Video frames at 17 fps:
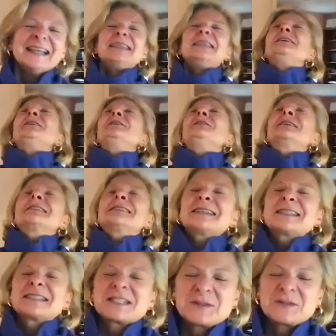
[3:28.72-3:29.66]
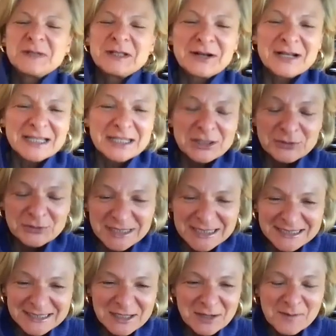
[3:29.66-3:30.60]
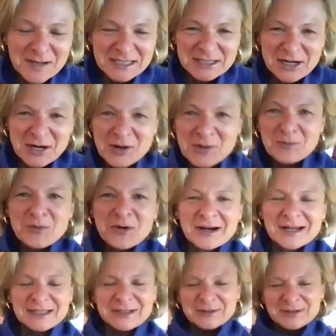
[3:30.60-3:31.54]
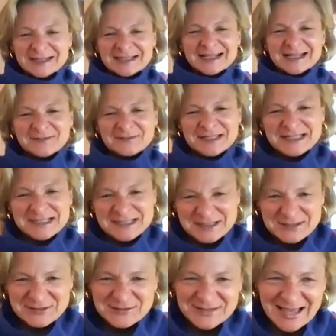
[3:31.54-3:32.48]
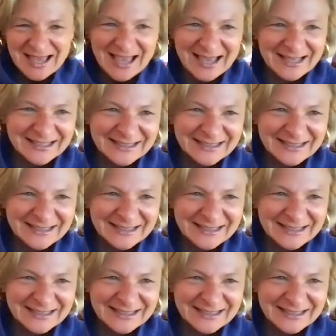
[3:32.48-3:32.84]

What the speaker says: You are such a sweetheart, and you did so much homework. You didn't have to do that.